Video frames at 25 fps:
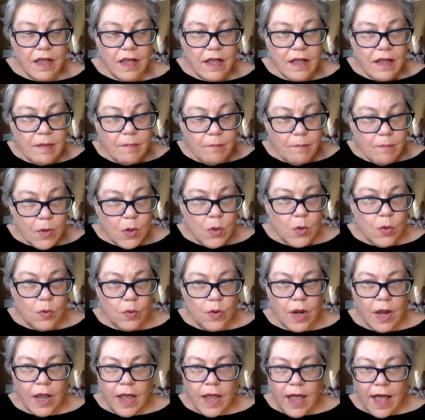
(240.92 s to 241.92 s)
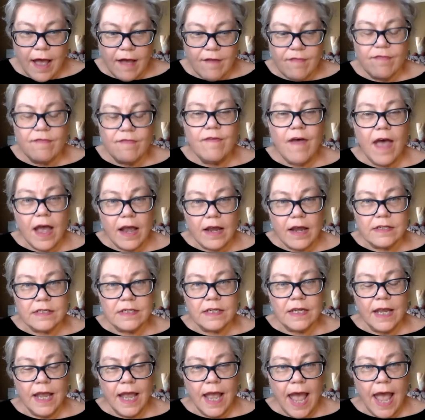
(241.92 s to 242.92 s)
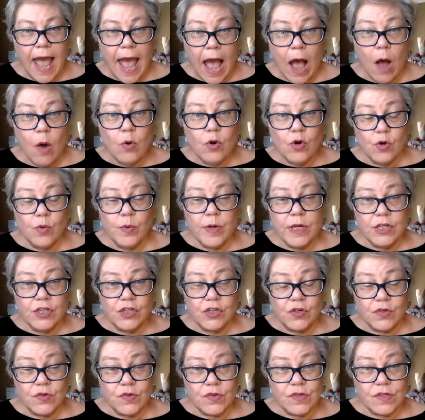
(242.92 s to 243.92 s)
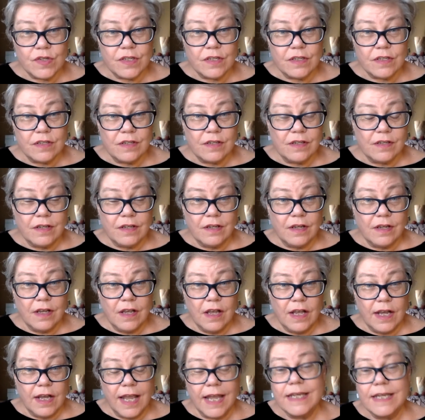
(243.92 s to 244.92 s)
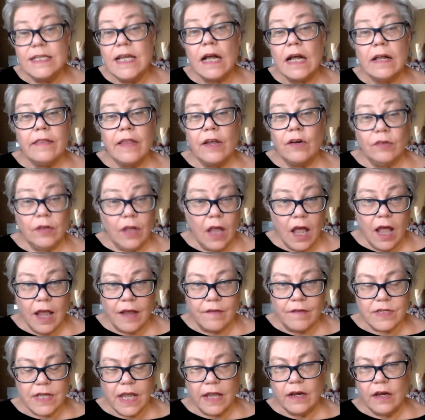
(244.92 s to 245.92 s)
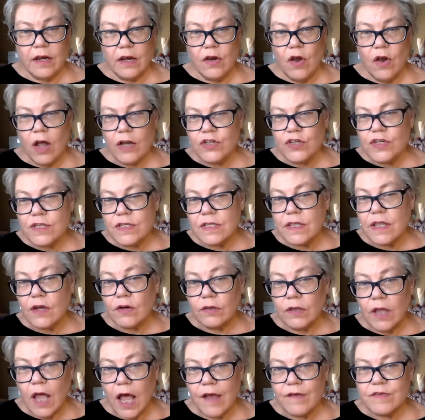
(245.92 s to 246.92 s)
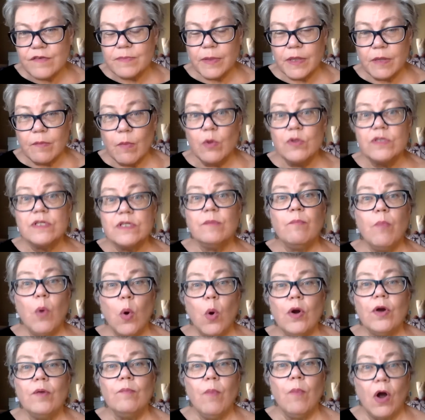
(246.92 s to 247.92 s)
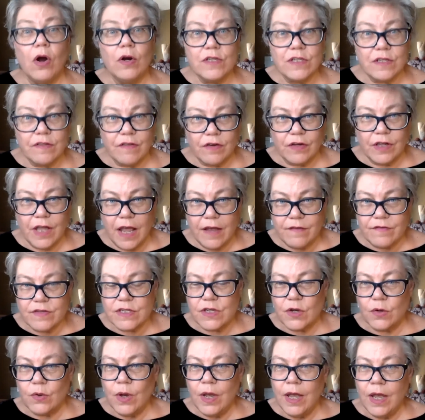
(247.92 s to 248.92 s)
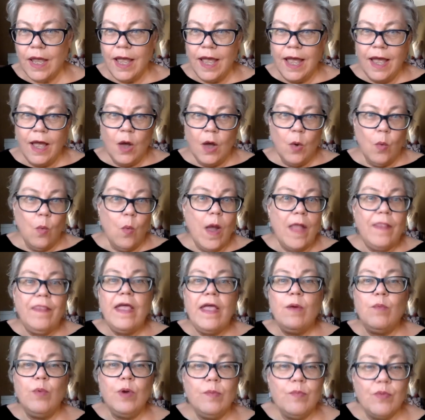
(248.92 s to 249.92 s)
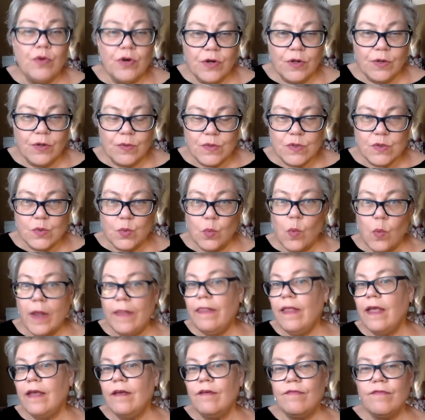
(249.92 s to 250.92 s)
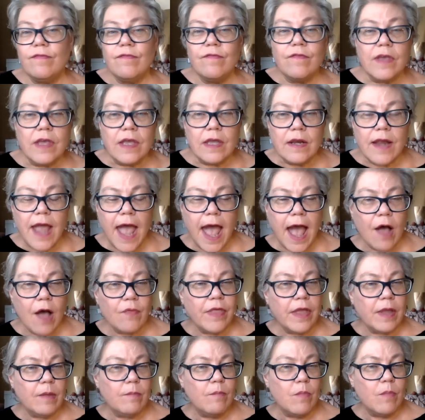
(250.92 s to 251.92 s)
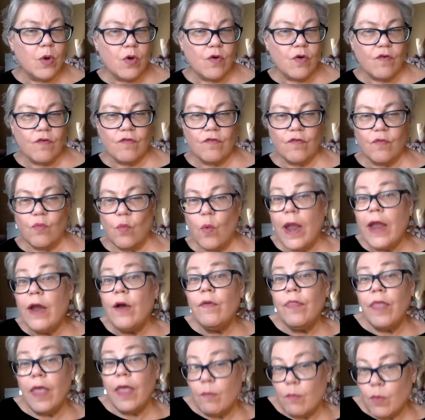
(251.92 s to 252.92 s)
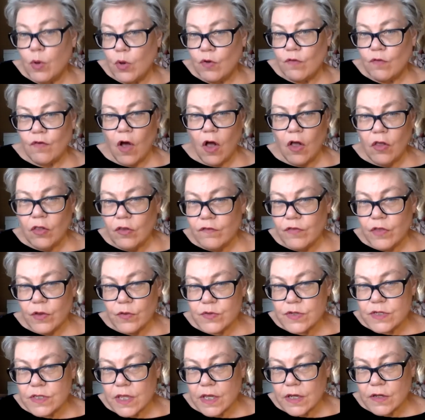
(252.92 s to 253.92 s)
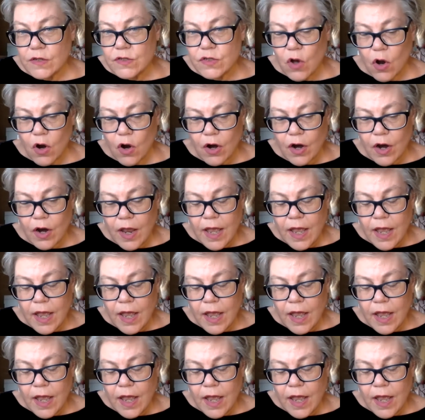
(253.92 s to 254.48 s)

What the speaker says: moon affect how creatures conduct their lives, and not just their lives, but the most important parts of their lives. So when they reproduce, when they feed, how they move, where they move, all of those things are